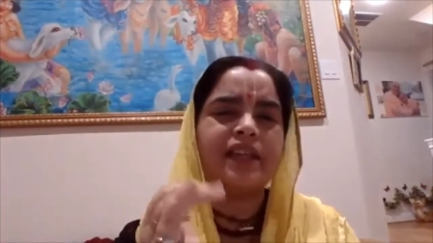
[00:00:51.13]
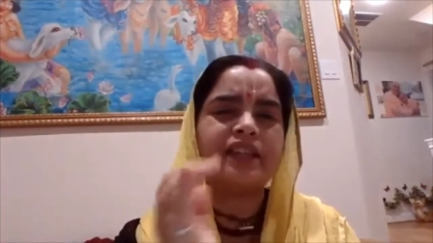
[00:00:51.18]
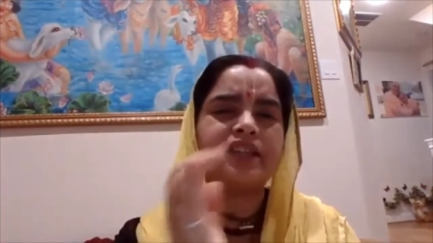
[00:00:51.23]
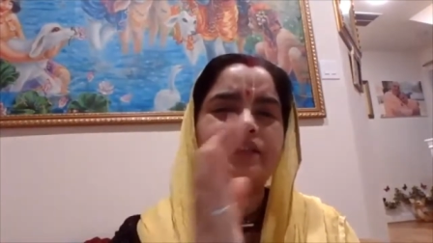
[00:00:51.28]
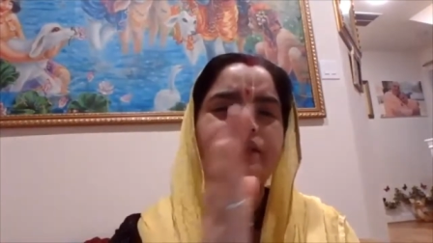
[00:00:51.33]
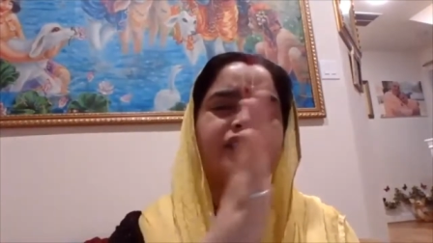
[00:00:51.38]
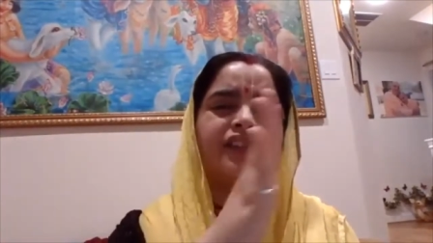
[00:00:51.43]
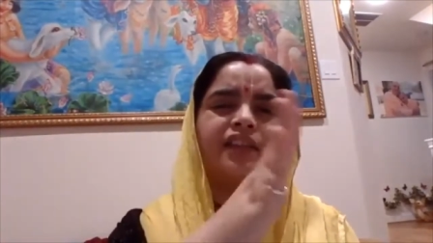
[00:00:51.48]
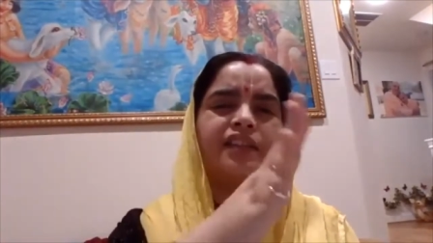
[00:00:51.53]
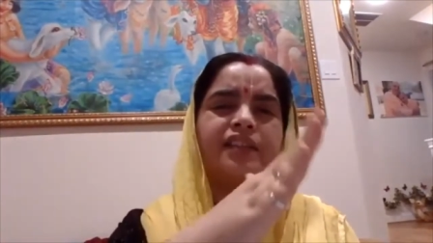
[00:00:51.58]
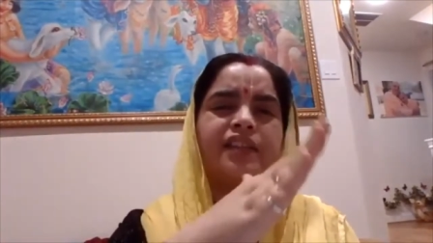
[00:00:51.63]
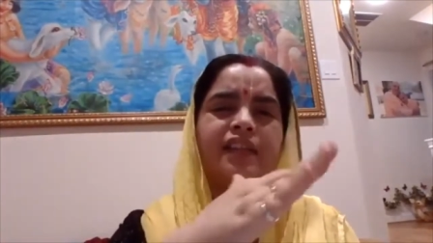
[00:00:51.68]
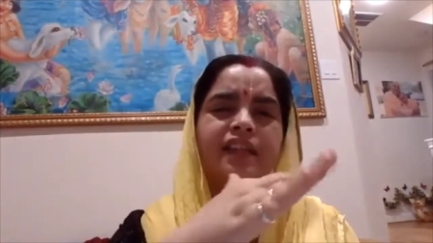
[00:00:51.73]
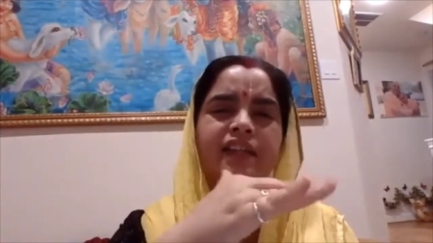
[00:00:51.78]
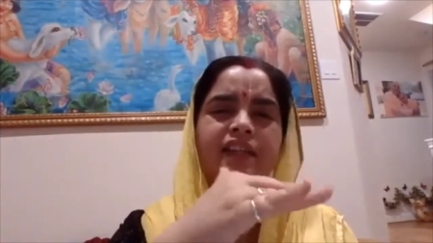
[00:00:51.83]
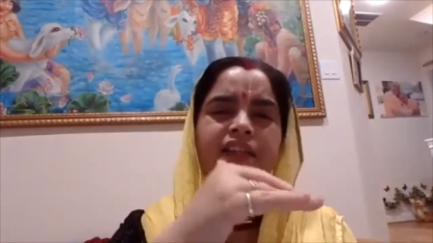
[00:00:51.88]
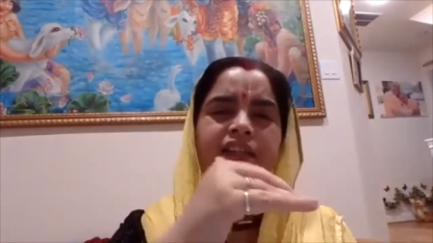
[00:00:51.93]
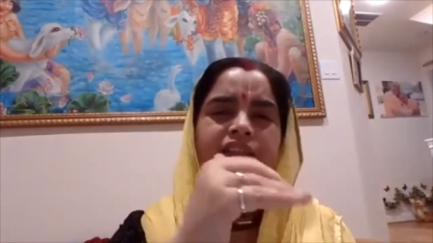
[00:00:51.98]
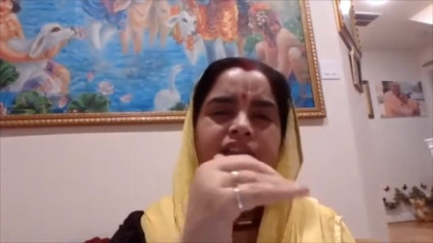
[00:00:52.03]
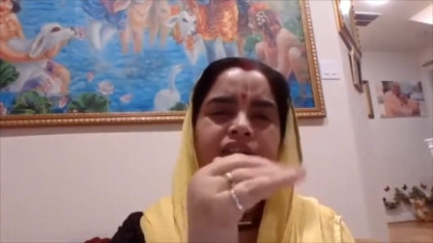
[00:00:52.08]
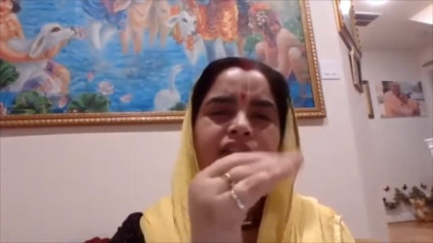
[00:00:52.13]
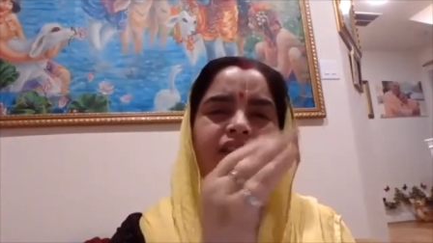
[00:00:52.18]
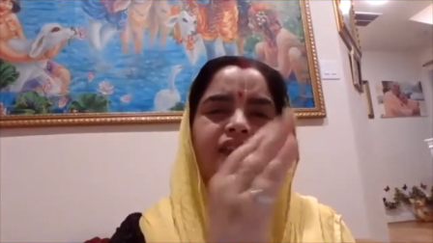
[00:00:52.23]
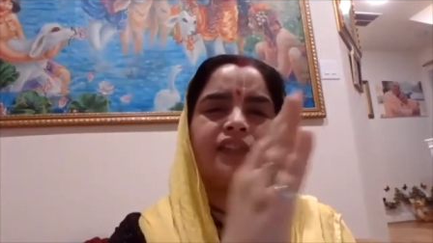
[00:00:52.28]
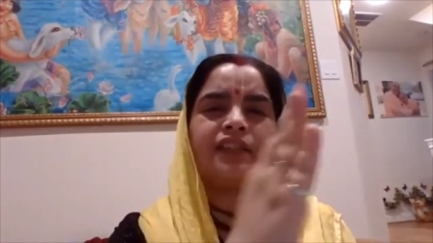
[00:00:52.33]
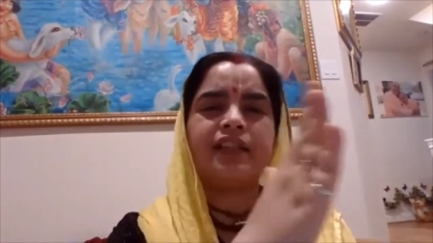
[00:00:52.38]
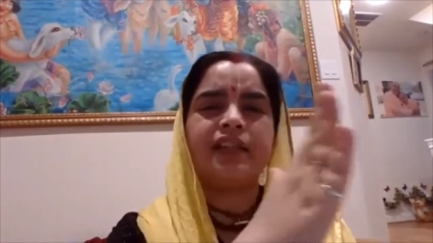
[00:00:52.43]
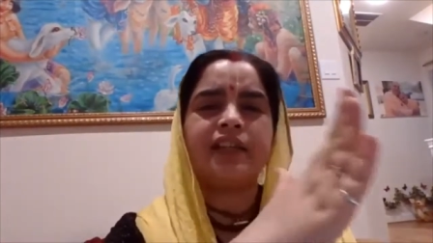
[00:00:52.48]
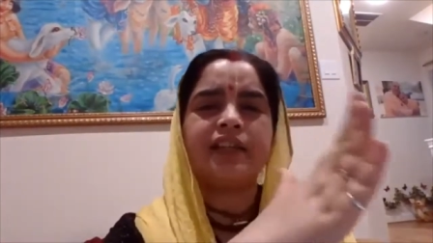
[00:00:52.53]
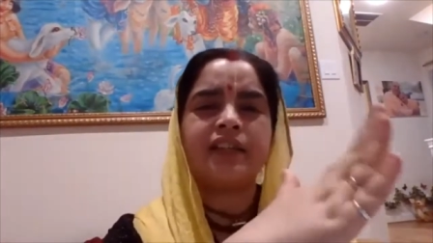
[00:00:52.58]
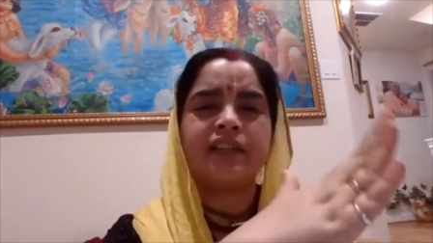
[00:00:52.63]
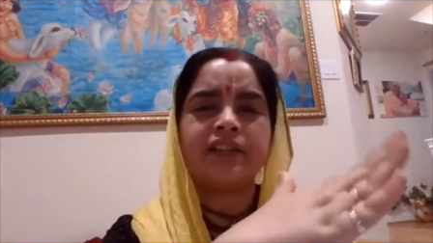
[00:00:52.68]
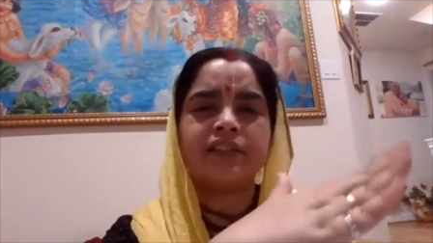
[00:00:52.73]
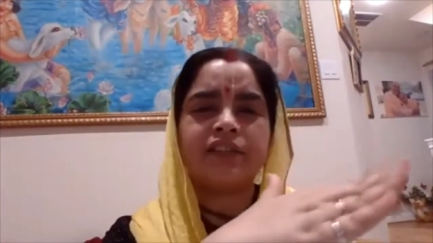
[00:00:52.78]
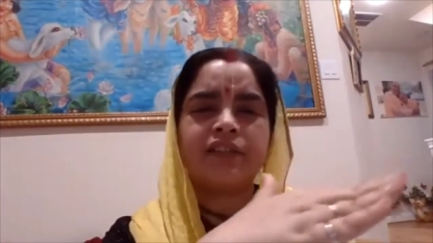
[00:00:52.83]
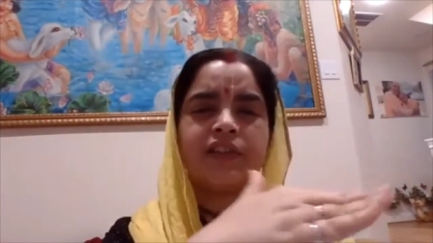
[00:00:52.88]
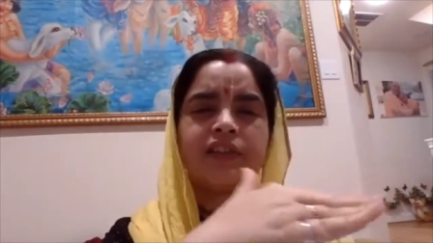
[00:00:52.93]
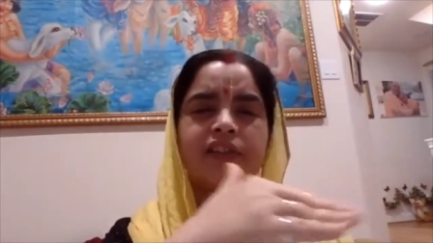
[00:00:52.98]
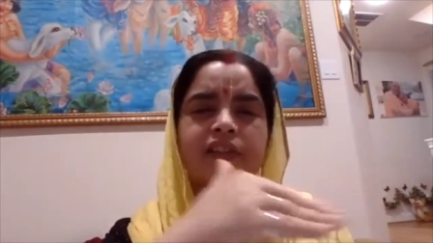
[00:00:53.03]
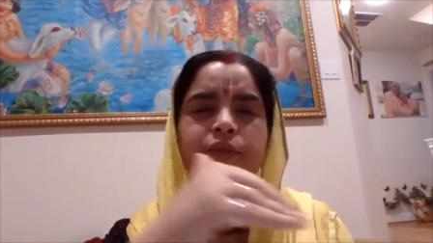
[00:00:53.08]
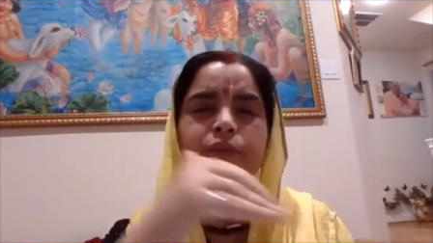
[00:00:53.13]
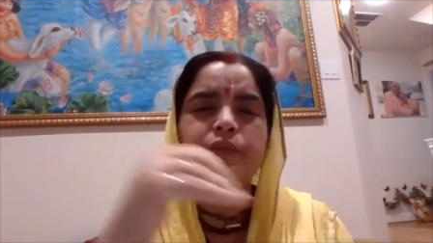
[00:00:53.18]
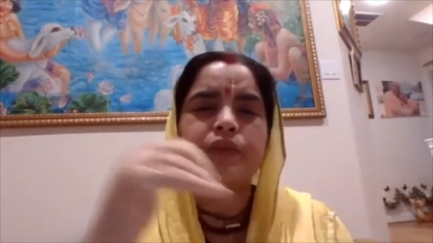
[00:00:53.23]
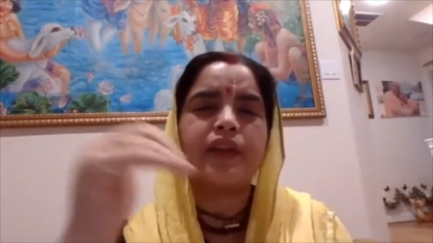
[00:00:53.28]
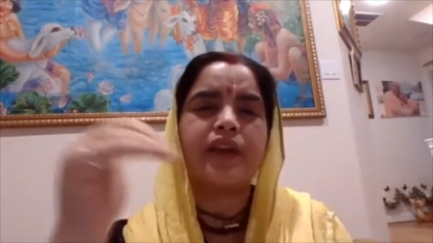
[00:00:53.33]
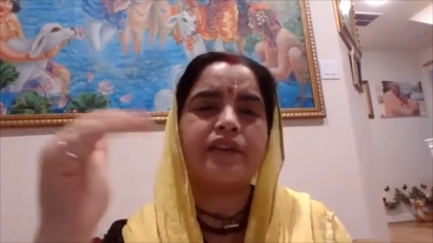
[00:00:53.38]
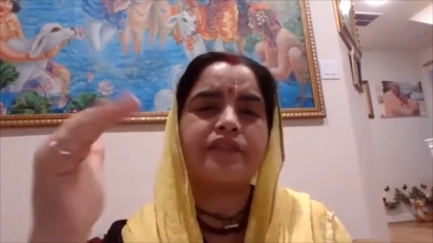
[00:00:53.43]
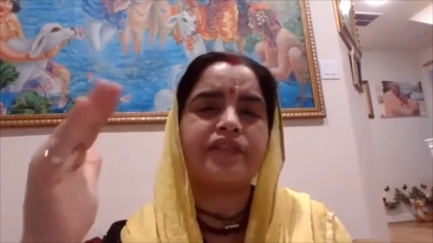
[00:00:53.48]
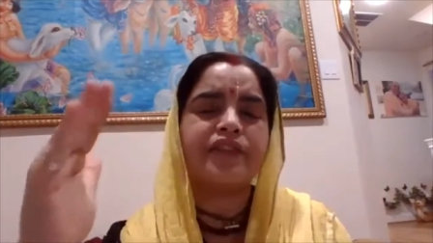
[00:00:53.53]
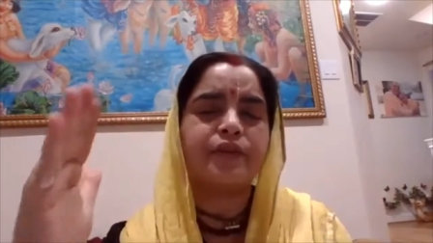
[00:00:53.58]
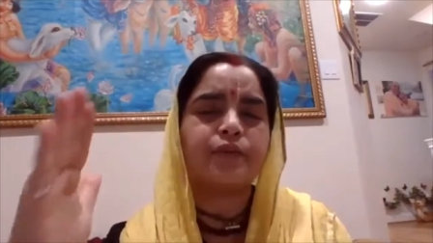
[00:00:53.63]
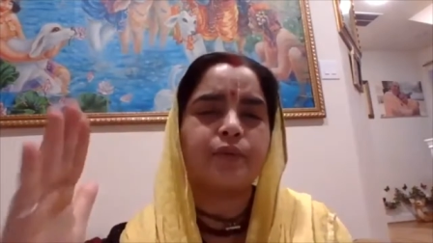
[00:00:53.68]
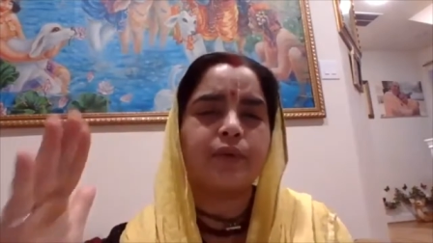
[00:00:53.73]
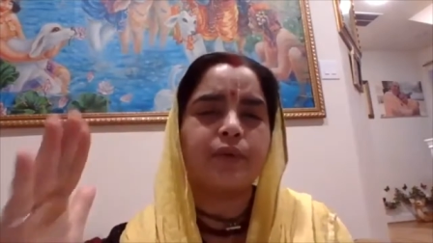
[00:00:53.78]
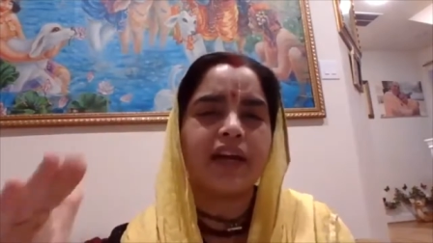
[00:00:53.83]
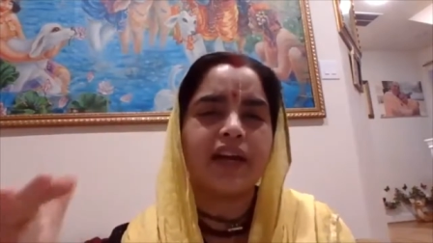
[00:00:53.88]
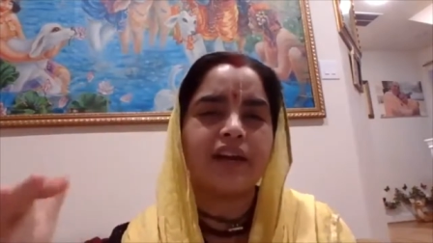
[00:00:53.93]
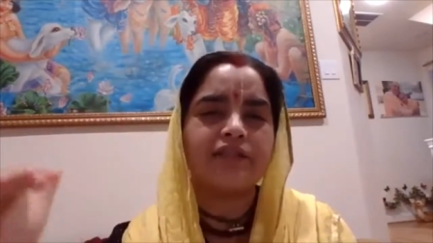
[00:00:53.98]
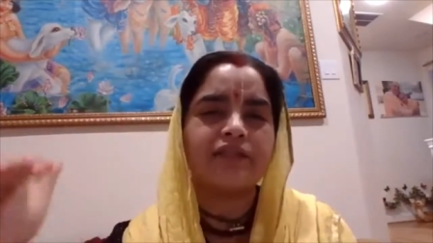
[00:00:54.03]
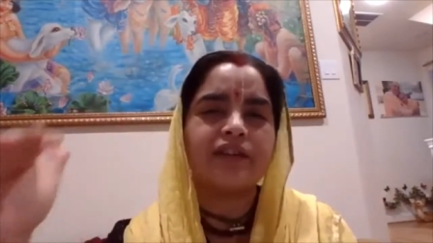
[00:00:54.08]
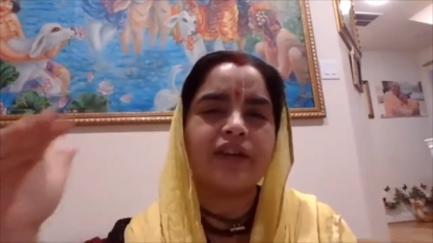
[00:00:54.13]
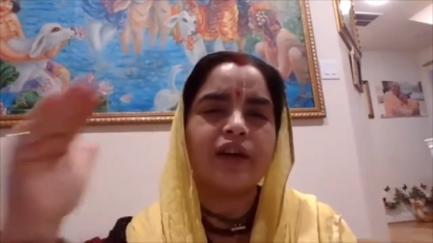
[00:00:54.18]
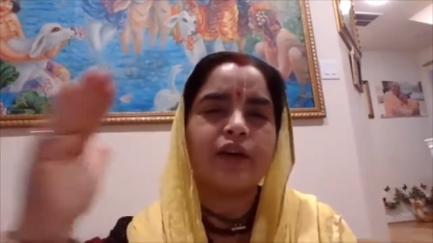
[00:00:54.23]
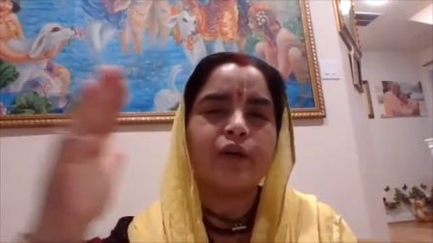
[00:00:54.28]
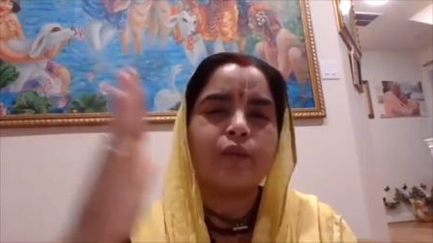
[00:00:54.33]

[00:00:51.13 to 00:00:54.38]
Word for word: increasing and increasing and increasing with every wave